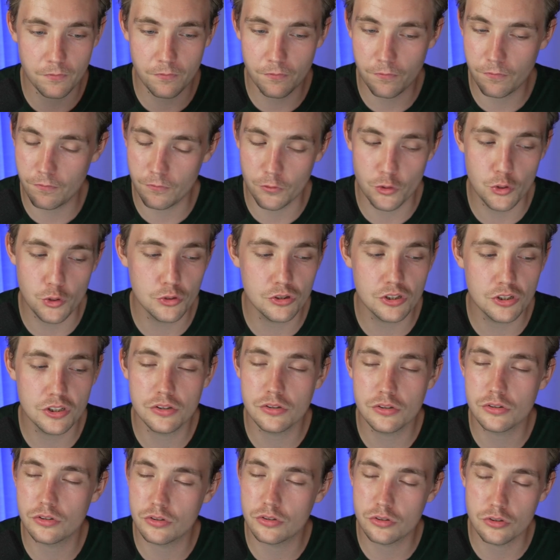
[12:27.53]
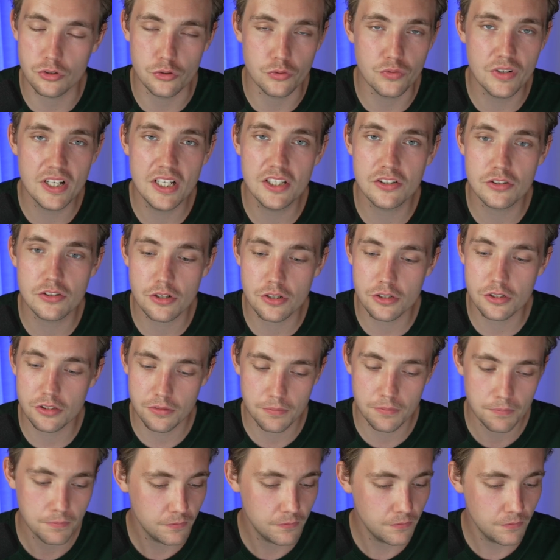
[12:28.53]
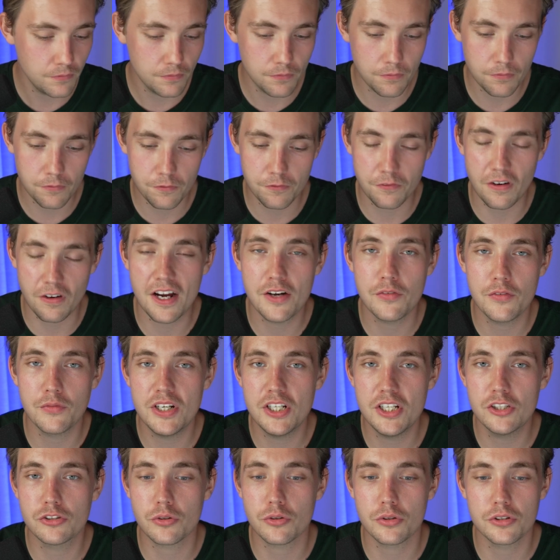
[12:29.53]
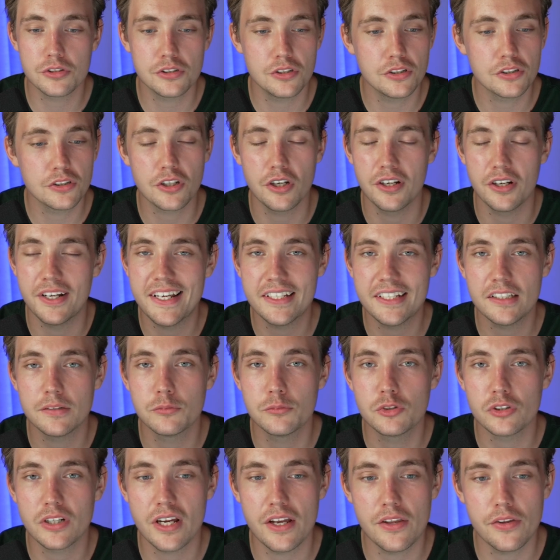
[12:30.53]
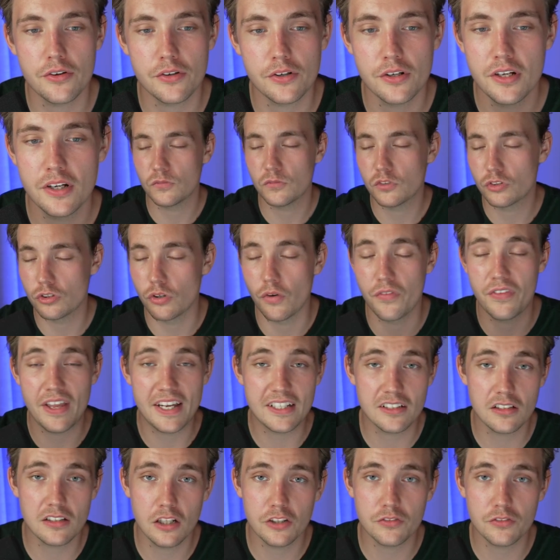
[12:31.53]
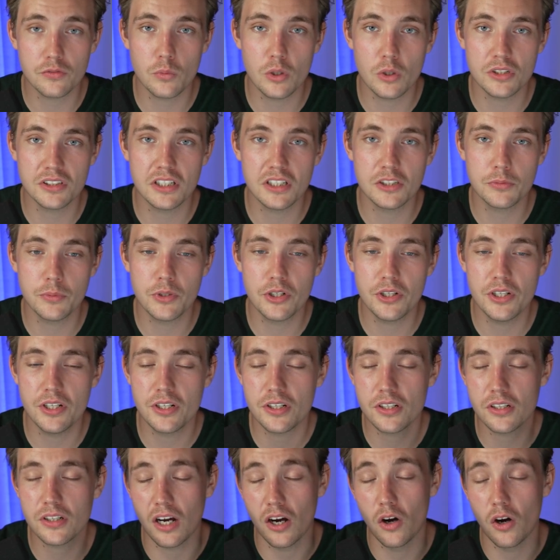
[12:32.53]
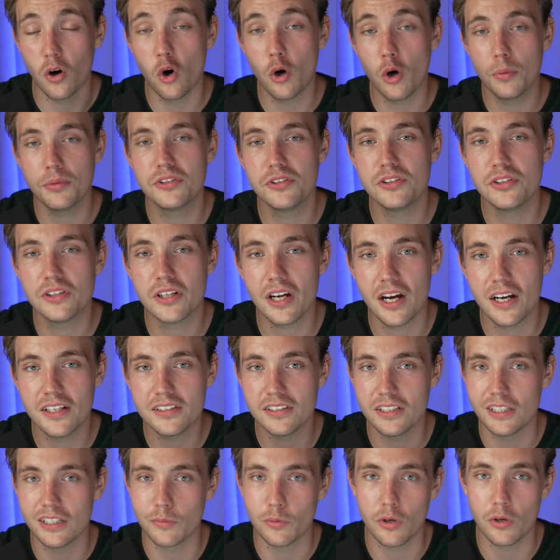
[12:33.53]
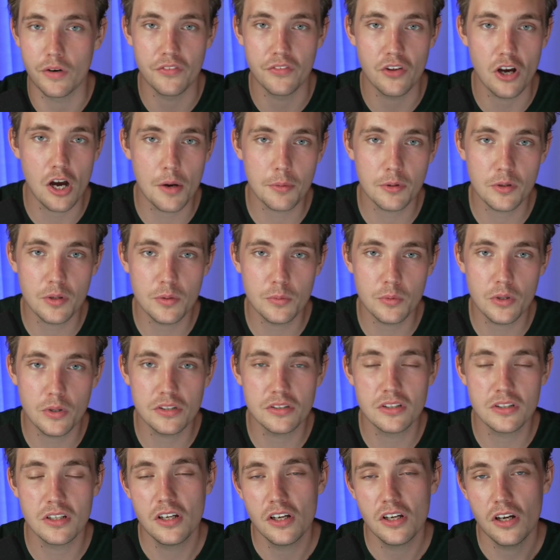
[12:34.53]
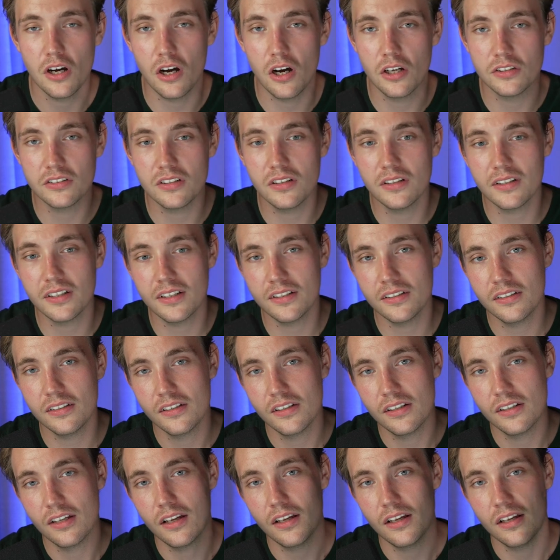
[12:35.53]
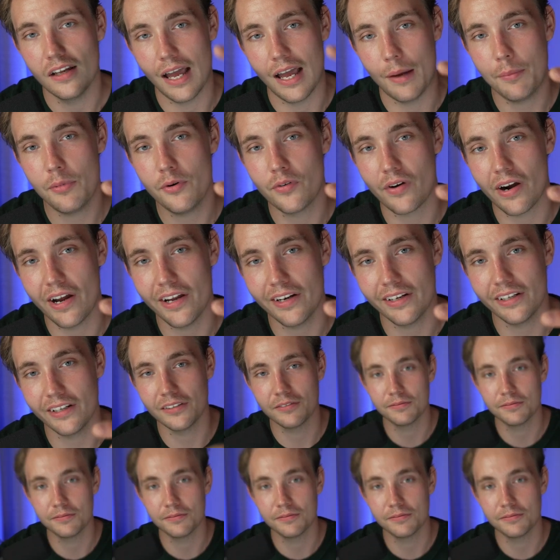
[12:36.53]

use it to research, find resources, connect them together. So thanks a lot for watching this video here. I hope to see you guys in one of the upcoming ones. Until then, happy writing.